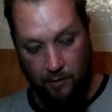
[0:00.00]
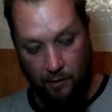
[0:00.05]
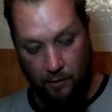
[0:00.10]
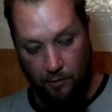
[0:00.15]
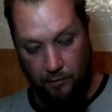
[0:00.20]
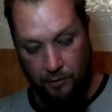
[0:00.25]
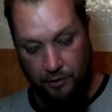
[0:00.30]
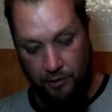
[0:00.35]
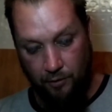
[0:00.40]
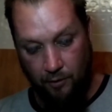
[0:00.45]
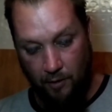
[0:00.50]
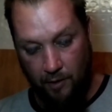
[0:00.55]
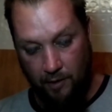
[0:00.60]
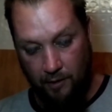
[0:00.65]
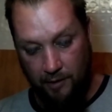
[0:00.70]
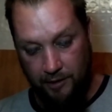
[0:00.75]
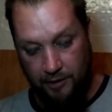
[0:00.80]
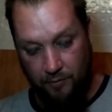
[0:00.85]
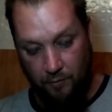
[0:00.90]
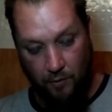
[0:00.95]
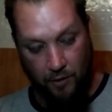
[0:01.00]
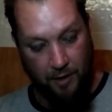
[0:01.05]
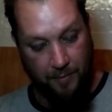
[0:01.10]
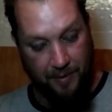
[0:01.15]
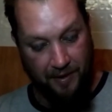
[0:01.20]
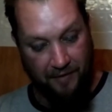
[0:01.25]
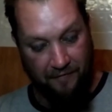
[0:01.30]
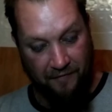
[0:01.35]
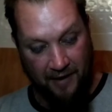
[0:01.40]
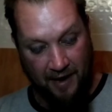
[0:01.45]
whose loyalists were to
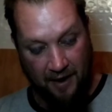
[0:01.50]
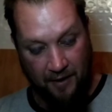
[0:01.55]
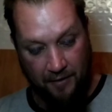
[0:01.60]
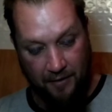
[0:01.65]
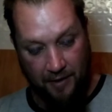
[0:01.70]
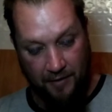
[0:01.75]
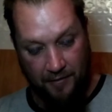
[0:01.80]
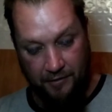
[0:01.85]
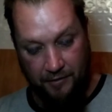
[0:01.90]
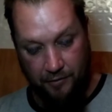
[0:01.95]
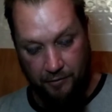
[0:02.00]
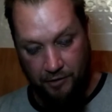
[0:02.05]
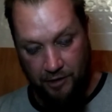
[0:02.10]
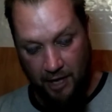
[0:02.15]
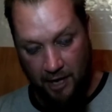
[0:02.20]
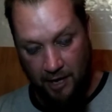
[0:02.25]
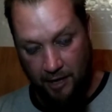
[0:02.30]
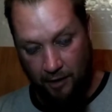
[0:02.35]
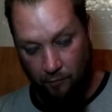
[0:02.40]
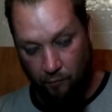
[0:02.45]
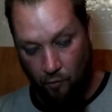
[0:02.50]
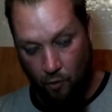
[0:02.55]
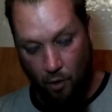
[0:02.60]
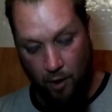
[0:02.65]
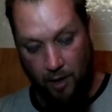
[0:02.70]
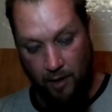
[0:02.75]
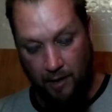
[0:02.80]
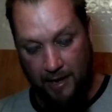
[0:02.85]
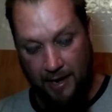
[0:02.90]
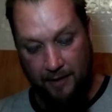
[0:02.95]
be found in the Teutonic
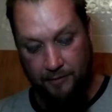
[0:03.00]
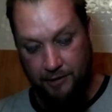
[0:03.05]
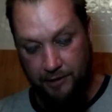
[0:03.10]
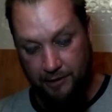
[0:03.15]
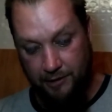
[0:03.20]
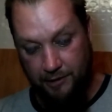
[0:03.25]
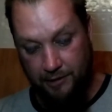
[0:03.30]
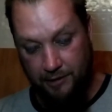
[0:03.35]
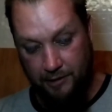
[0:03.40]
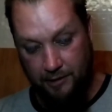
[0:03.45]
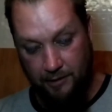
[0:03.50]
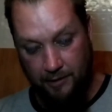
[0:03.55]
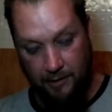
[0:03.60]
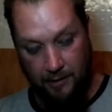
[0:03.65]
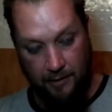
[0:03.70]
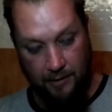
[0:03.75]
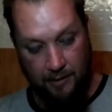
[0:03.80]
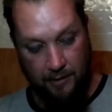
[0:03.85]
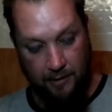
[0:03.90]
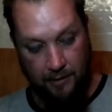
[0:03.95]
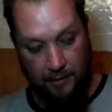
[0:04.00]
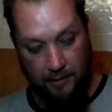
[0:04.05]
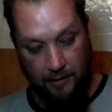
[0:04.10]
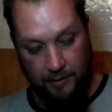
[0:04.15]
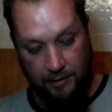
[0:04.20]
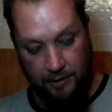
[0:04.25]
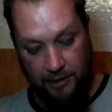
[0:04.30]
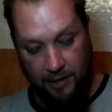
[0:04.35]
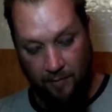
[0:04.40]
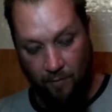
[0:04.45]
royal houses.
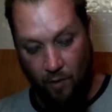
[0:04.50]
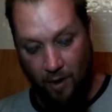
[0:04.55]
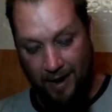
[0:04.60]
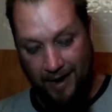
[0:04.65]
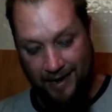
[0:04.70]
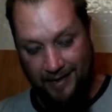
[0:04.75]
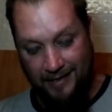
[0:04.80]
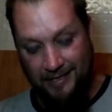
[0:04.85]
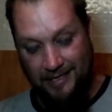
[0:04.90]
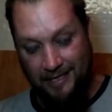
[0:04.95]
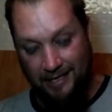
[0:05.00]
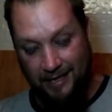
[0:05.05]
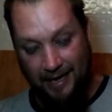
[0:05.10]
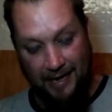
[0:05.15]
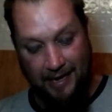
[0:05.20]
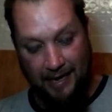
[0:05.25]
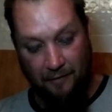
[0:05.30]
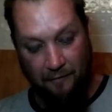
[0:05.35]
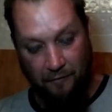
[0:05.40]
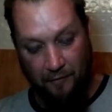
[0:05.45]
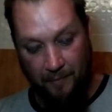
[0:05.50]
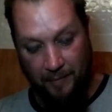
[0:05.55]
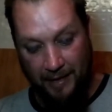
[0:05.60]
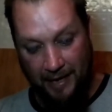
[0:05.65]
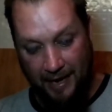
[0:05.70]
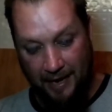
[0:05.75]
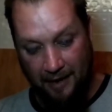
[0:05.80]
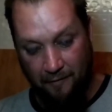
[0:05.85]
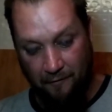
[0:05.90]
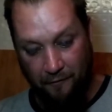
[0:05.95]
Somewhat insulated from
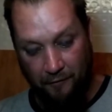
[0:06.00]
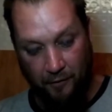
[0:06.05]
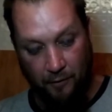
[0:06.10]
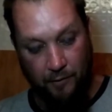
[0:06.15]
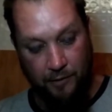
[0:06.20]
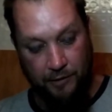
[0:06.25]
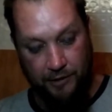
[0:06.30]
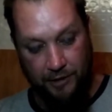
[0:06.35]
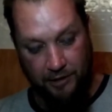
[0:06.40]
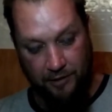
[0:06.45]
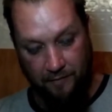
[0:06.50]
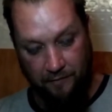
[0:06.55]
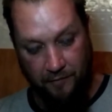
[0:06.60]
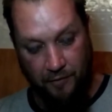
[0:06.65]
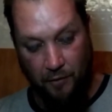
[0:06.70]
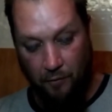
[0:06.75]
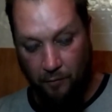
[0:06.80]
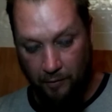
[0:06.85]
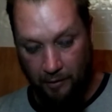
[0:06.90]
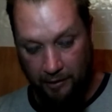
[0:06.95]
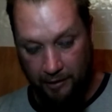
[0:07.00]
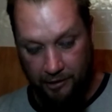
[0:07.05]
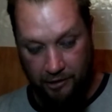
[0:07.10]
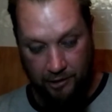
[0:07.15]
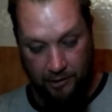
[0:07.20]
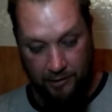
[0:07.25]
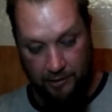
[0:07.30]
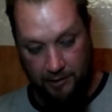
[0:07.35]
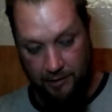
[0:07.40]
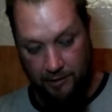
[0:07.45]
the influences of new
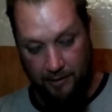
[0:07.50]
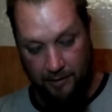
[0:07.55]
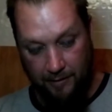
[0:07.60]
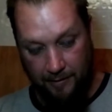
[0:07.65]
religions,